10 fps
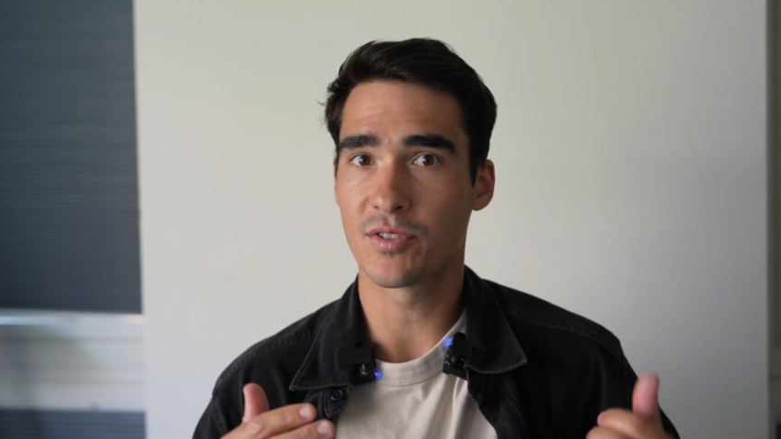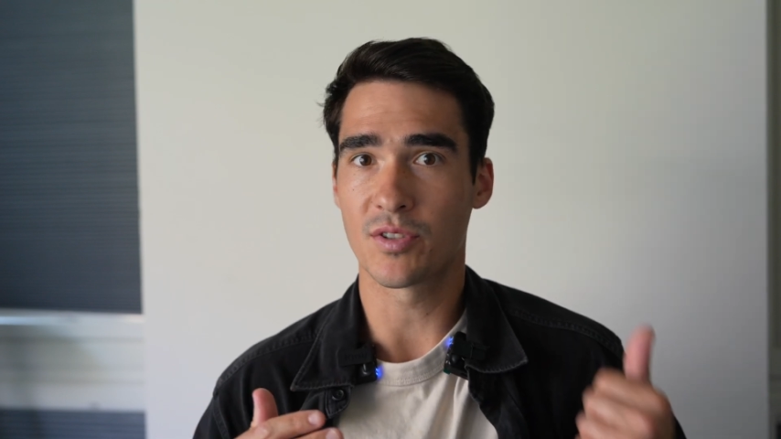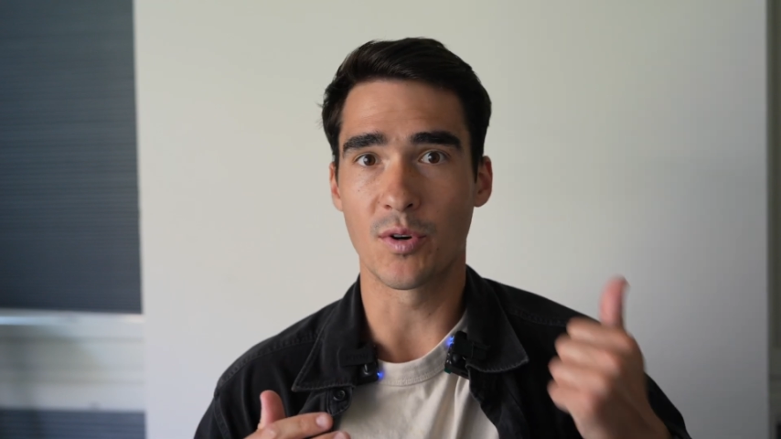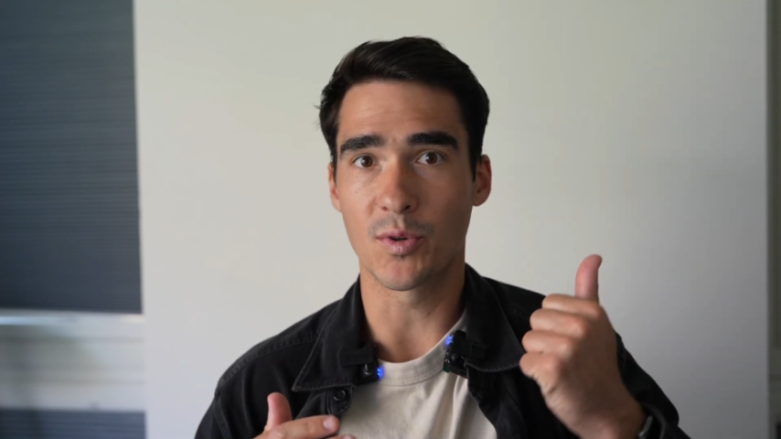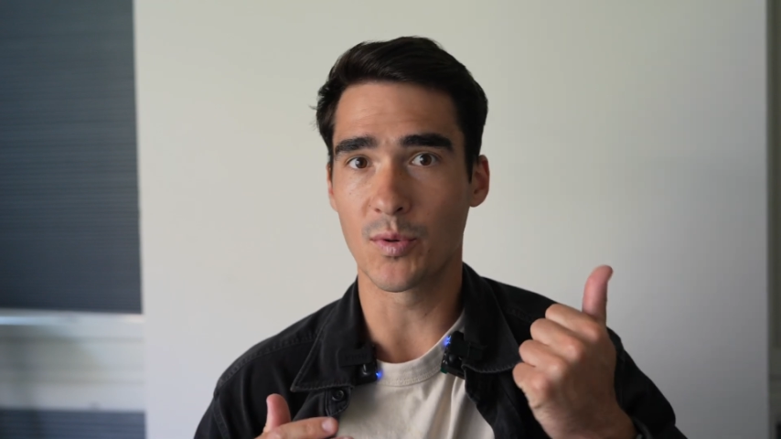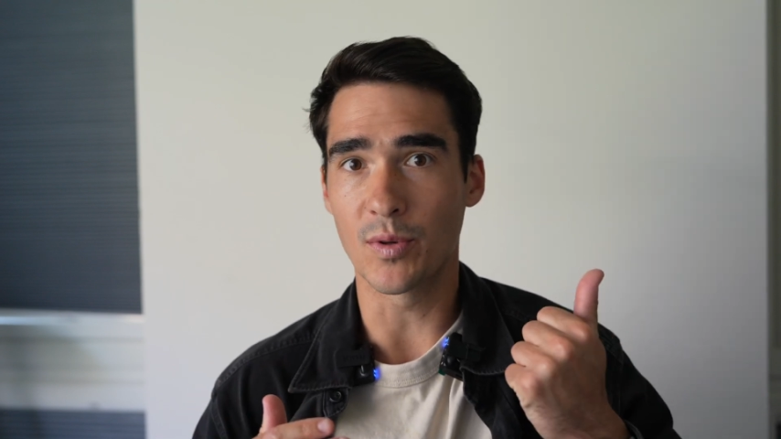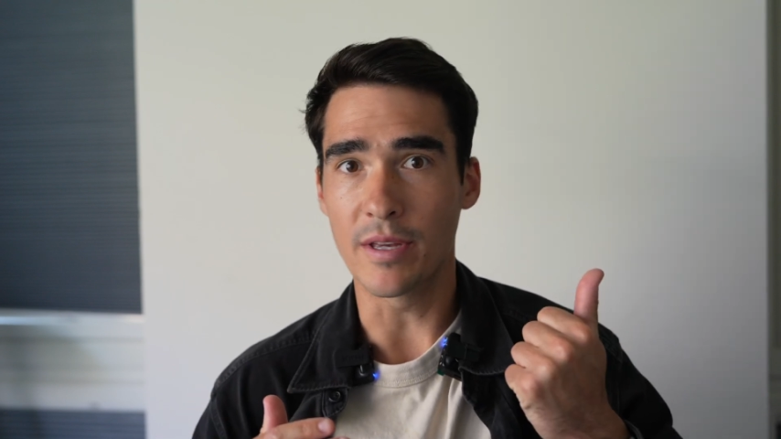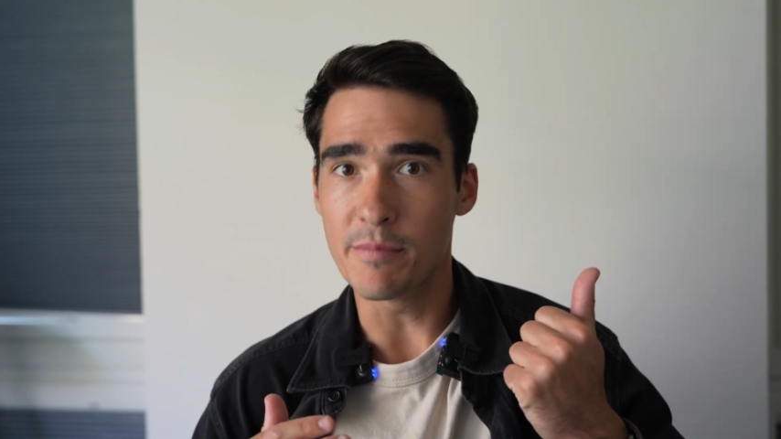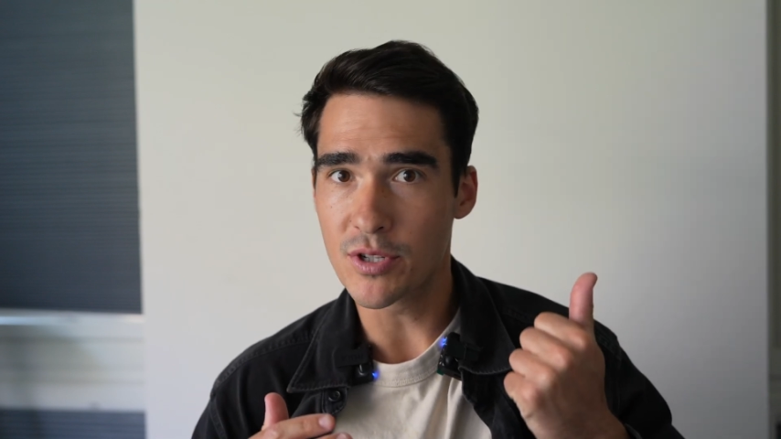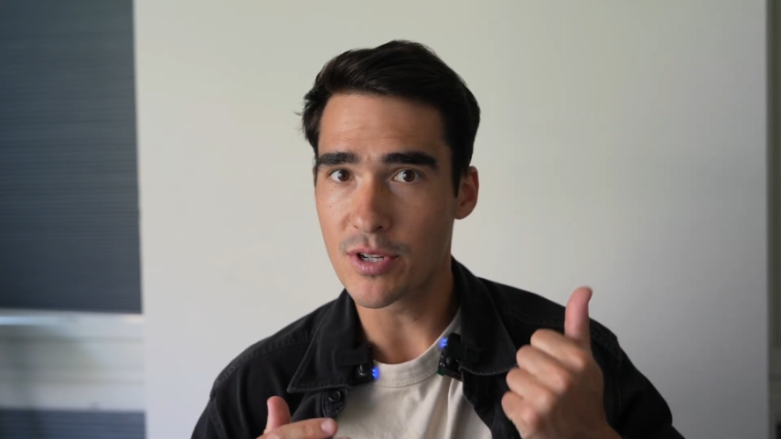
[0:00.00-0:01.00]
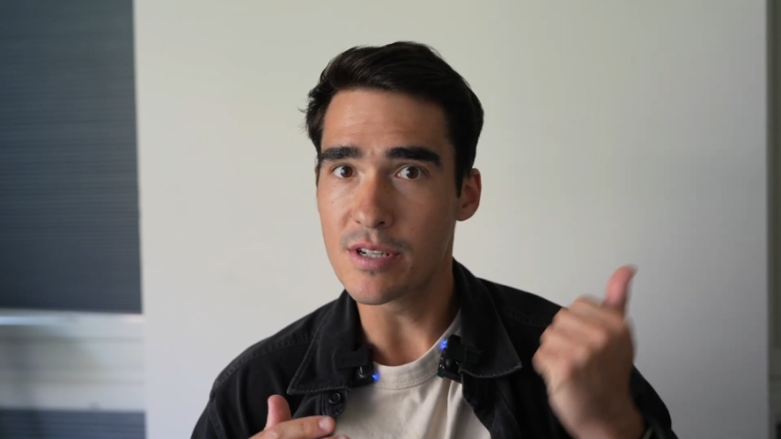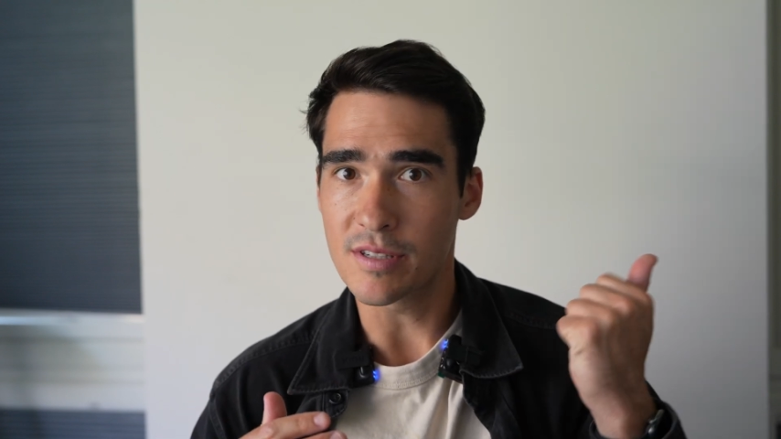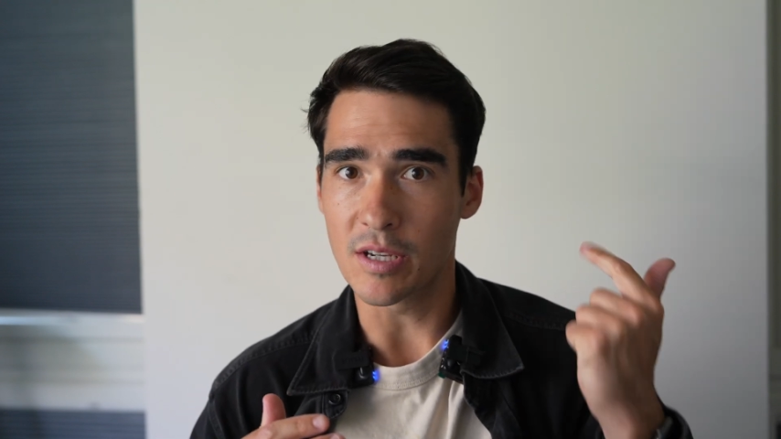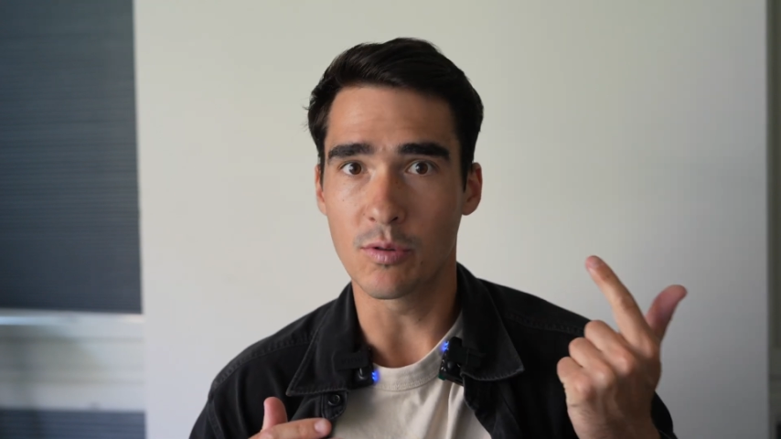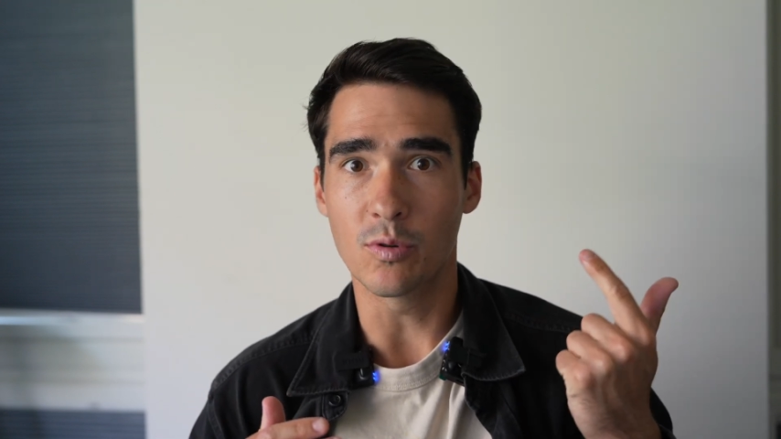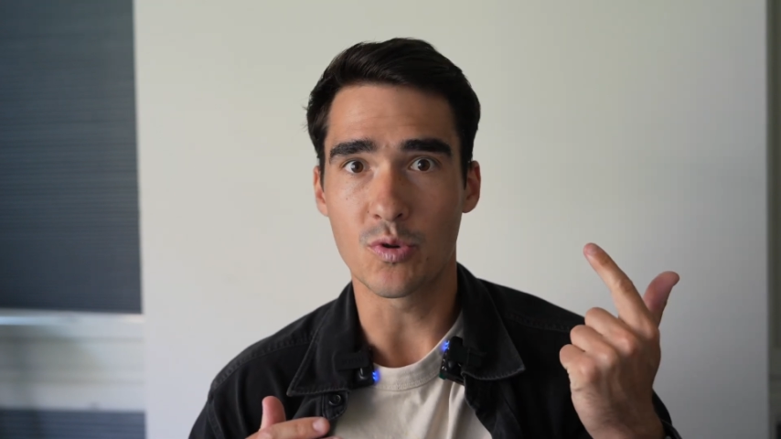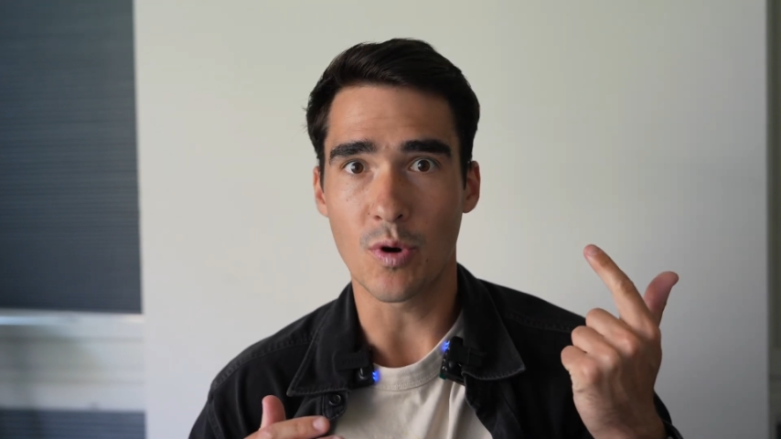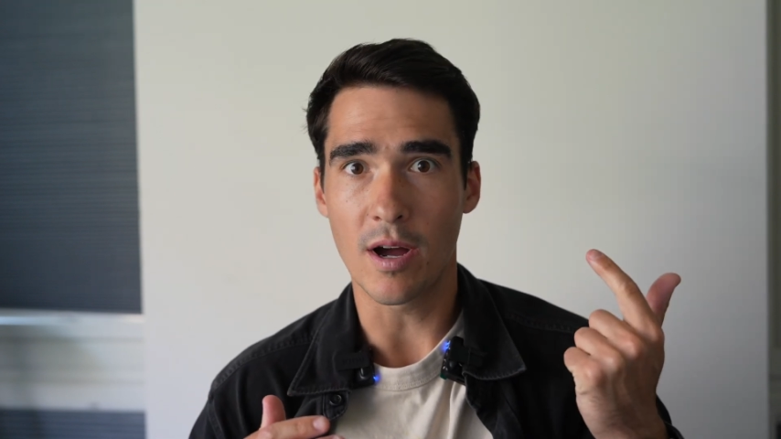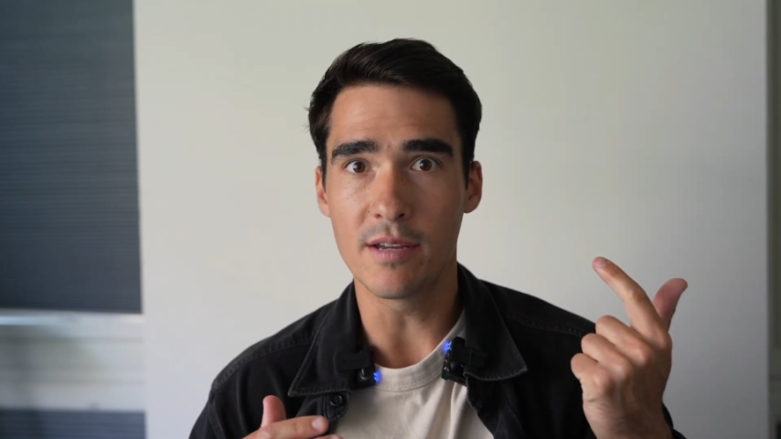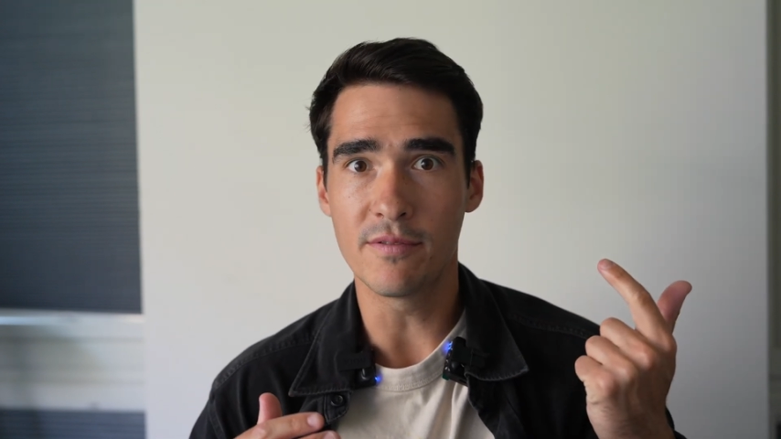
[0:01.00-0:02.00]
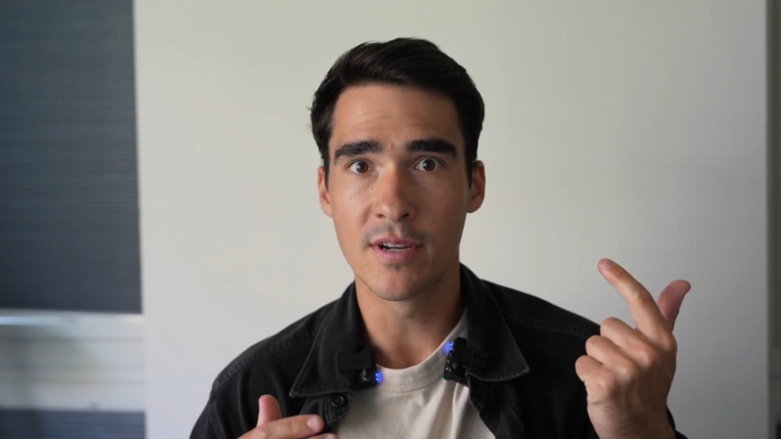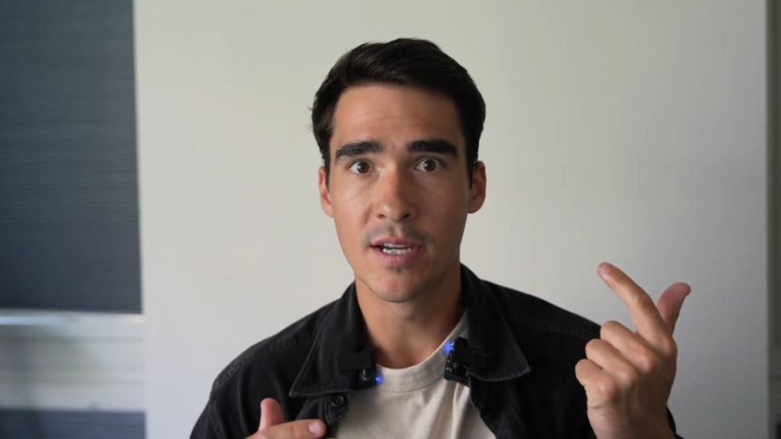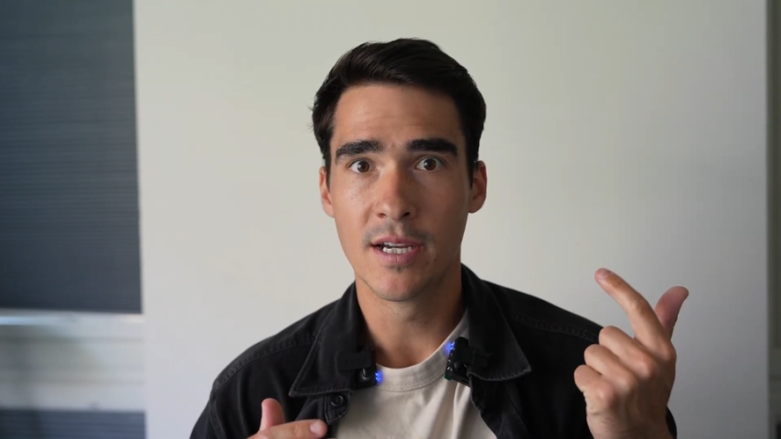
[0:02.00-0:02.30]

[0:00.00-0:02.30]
so Google Images and Google Drive,